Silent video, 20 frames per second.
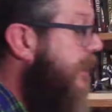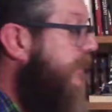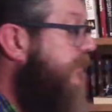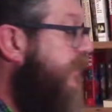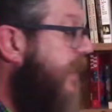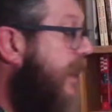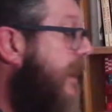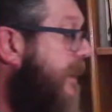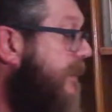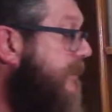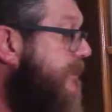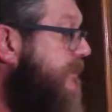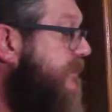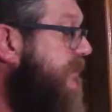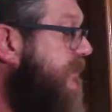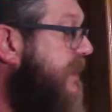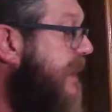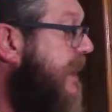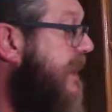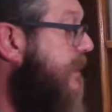to
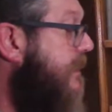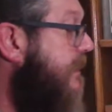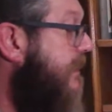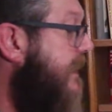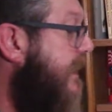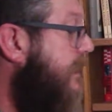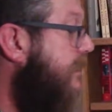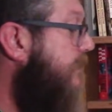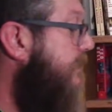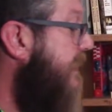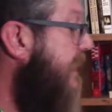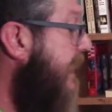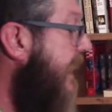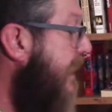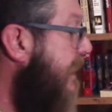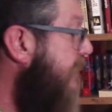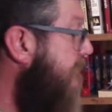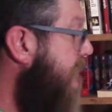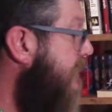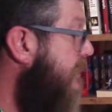understand their
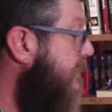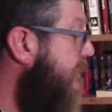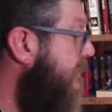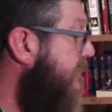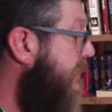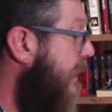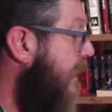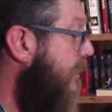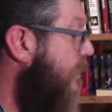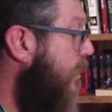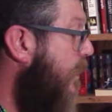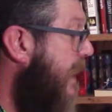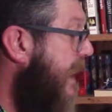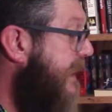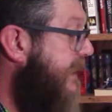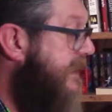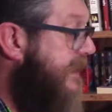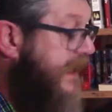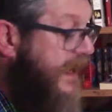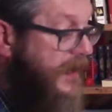behaviors and
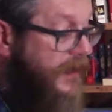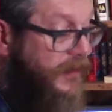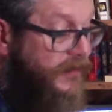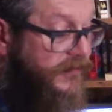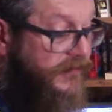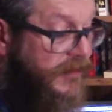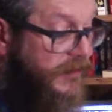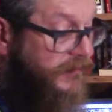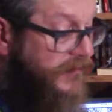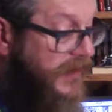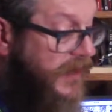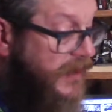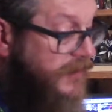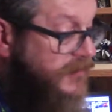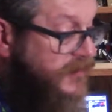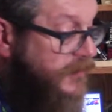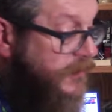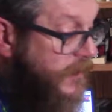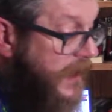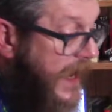why they are
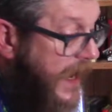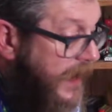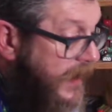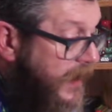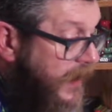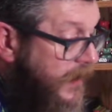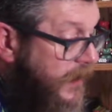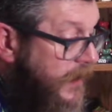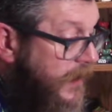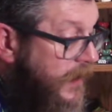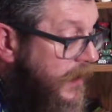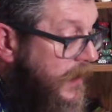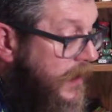sometimes erratic.